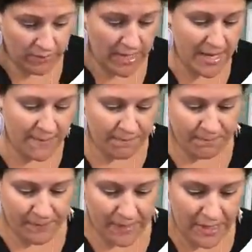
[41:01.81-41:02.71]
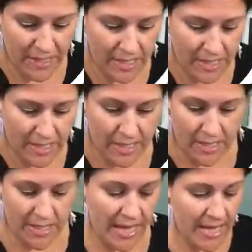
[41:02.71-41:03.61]
okay?
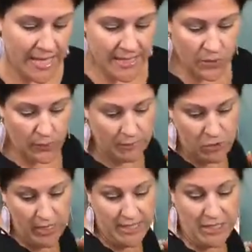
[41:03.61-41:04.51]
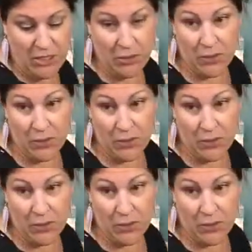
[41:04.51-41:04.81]
That's what I'm trying to do.